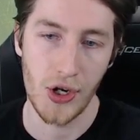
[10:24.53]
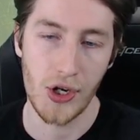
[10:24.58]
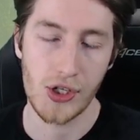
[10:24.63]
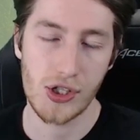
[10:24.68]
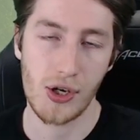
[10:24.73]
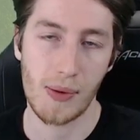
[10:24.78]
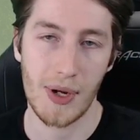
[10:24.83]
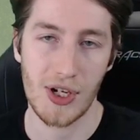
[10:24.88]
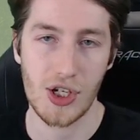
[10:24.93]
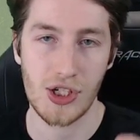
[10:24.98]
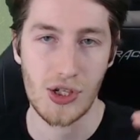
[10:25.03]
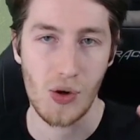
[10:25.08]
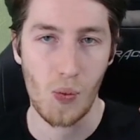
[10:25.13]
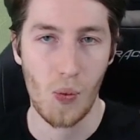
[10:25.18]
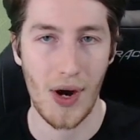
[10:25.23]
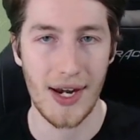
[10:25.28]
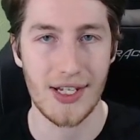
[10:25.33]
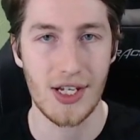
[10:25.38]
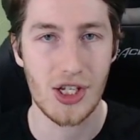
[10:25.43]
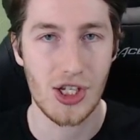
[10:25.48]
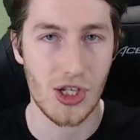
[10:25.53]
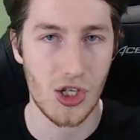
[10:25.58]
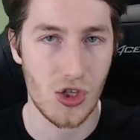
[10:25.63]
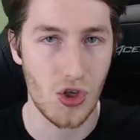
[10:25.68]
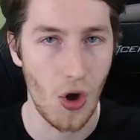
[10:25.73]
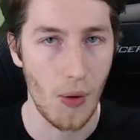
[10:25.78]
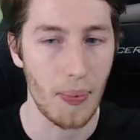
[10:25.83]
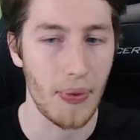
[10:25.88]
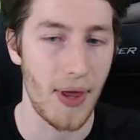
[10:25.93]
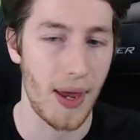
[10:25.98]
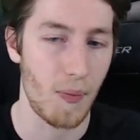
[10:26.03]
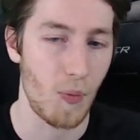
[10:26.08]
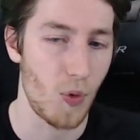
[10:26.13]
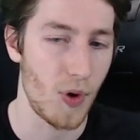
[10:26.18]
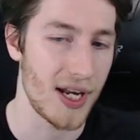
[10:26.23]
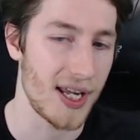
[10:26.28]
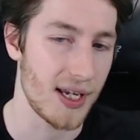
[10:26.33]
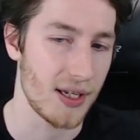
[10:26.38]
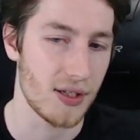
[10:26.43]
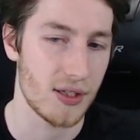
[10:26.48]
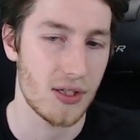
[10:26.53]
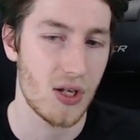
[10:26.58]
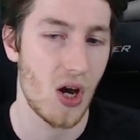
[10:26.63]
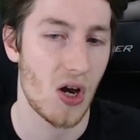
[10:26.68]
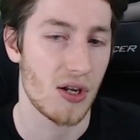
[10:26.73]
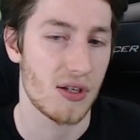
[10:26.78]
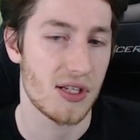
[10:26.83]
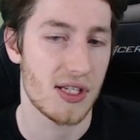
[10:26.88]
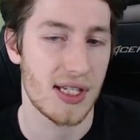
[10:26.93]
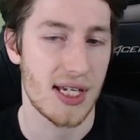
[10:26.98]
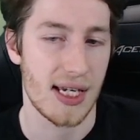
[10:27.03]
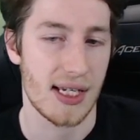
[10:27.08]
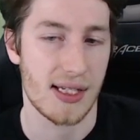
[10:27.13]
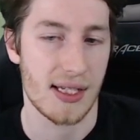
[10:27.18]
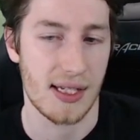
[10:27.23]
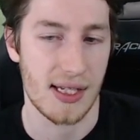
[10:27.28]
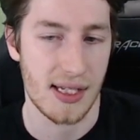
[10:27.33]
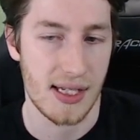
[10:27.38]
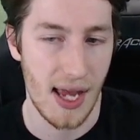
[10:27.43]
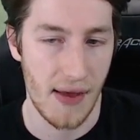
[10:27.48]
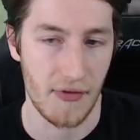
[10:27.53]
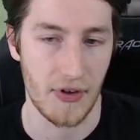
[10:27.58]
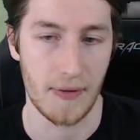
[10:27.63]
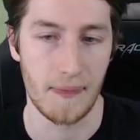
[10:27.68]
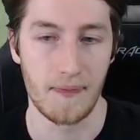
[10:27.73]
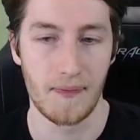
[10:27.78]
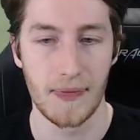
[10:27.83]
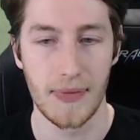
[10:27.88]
so much as a way to stop them winning turn 6 and 7.